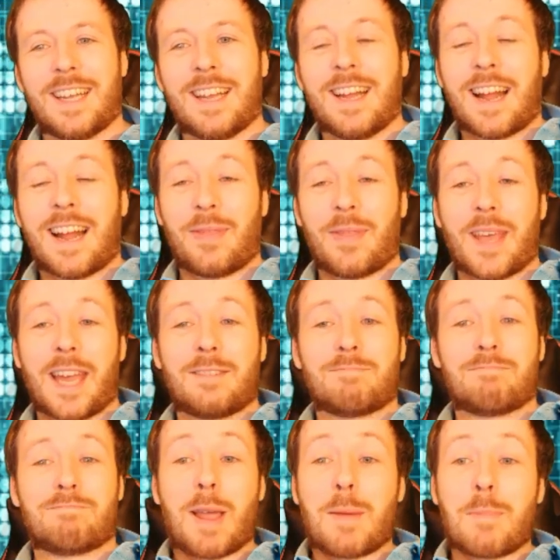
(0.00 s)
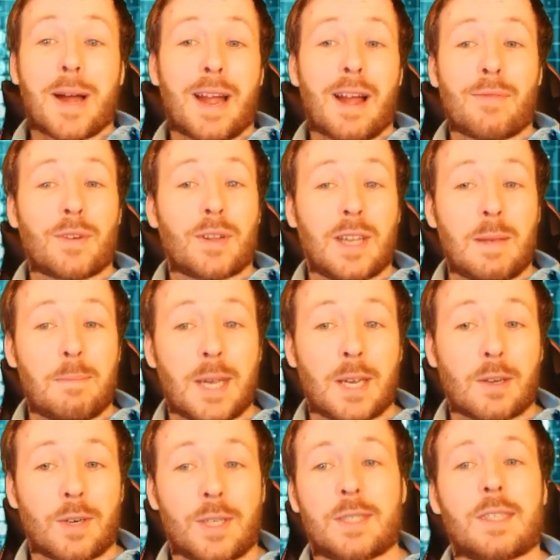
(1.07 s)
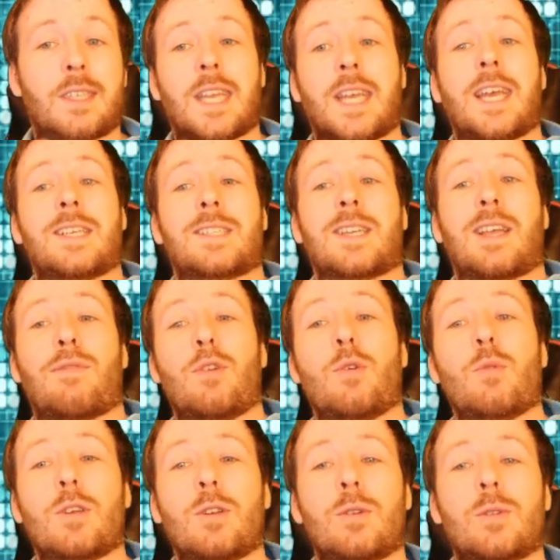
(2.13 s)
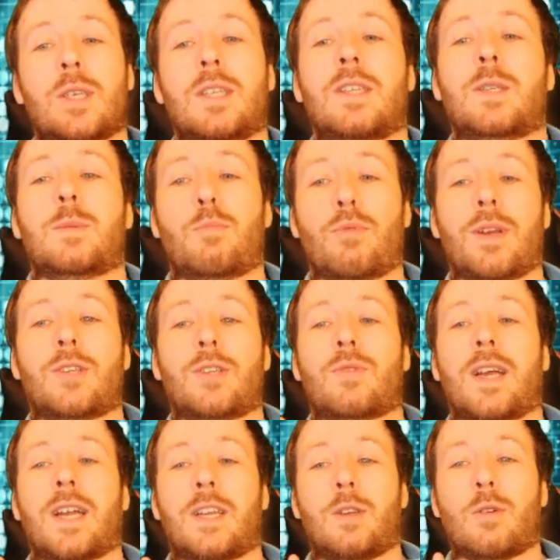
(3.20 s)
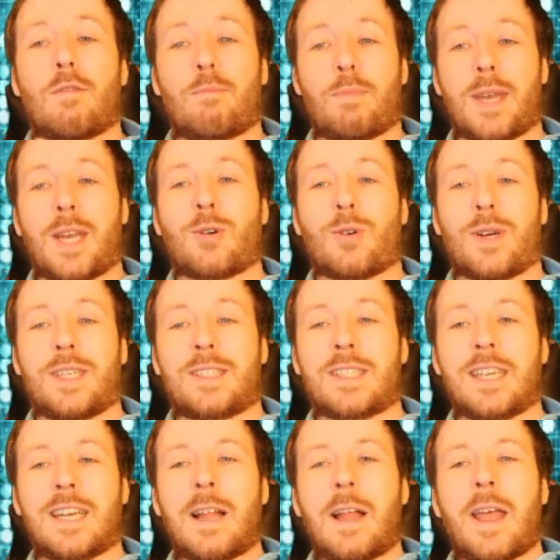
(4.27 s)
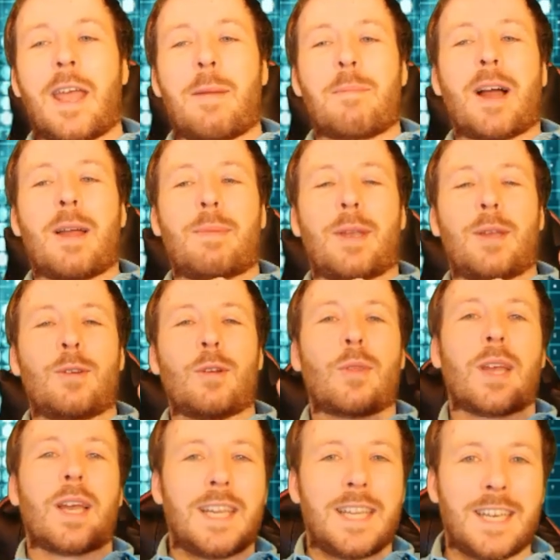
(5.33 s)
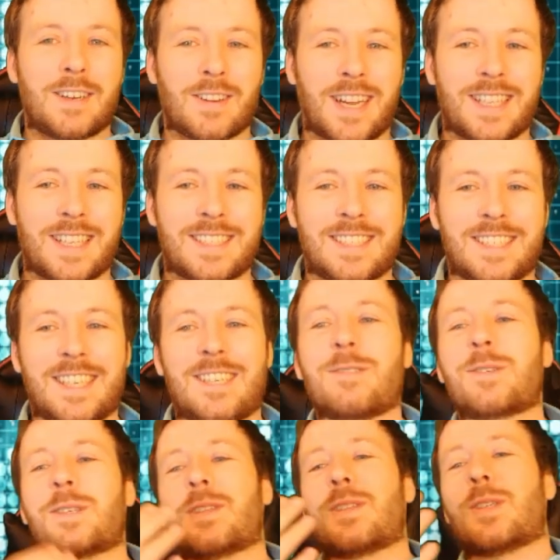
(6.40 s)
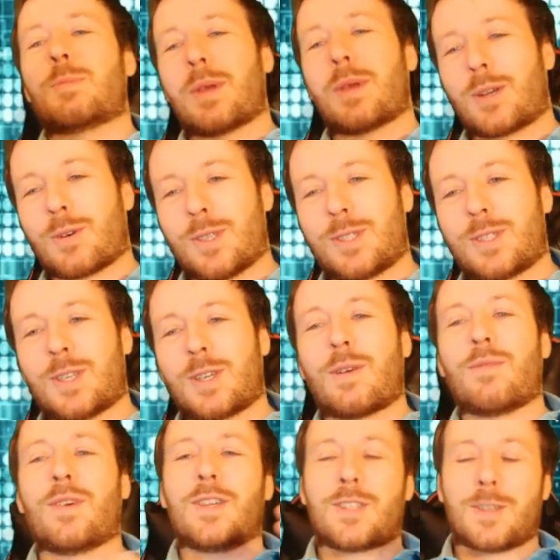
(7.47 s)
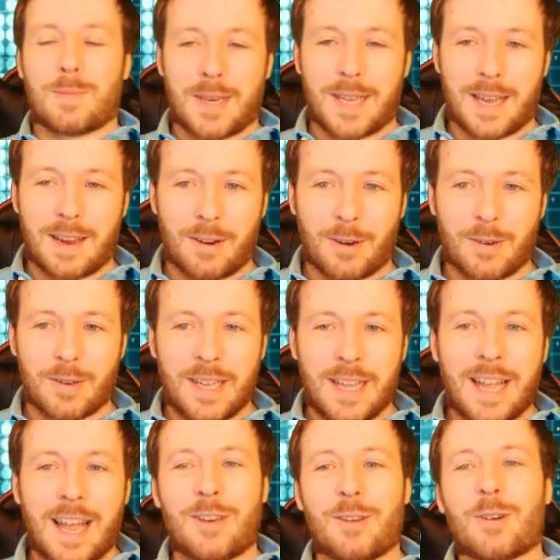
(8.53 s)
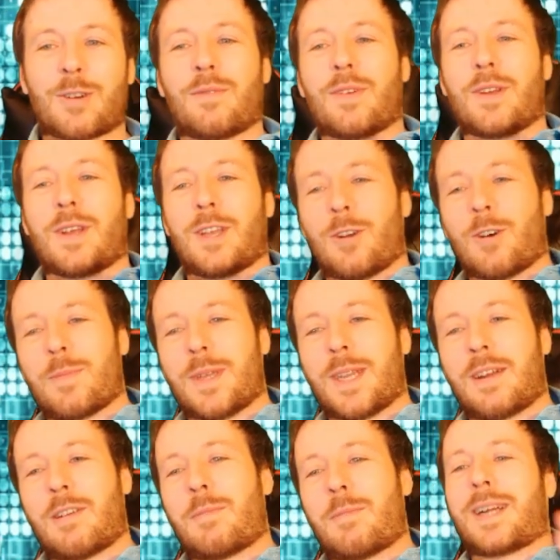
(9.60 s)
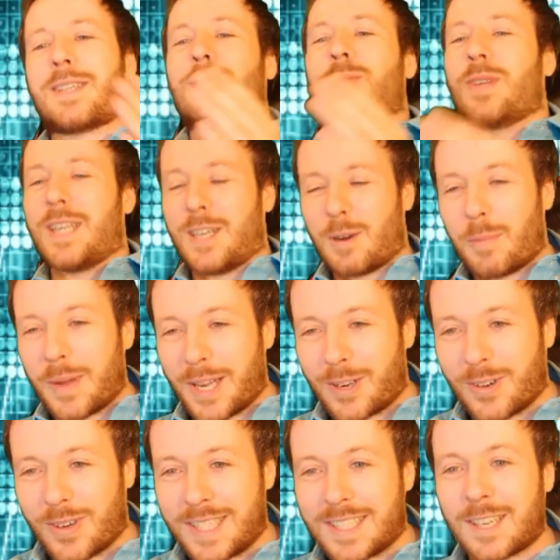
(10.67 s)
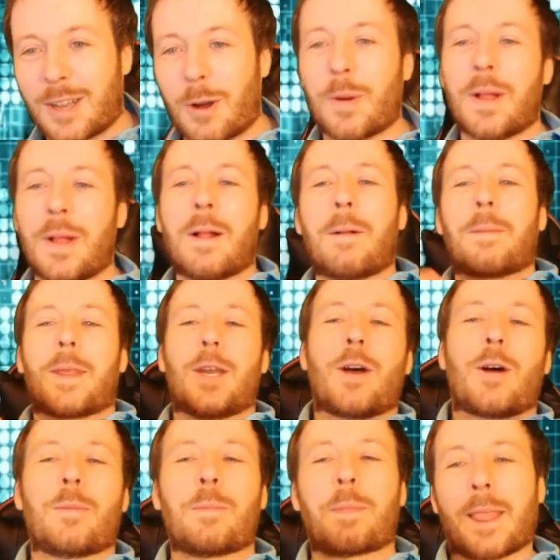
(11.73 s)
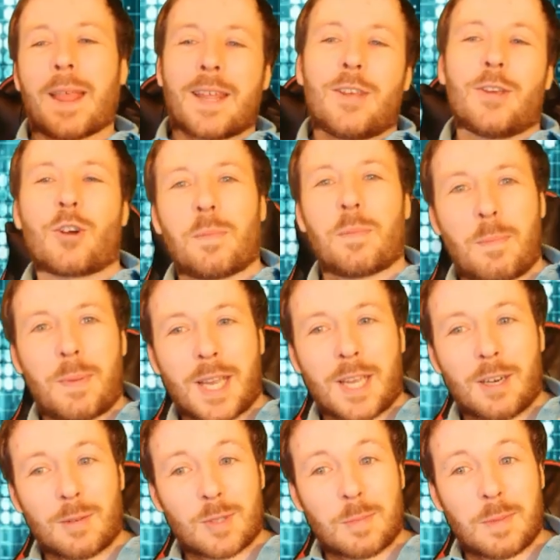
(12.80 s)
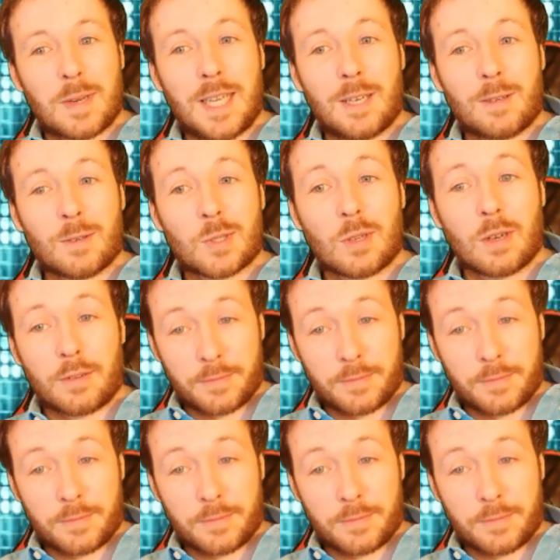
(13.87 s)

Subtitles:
and then they might have clean Bitcoins. The thing is, if you are using this bridge, right, and you have Bitcoins, it might be another illegal entity using these Bitcoins to convert to Monero, and you're converting your Monero back to illegal Bitcoin. So, you know, you could be picking up some illegal stuff.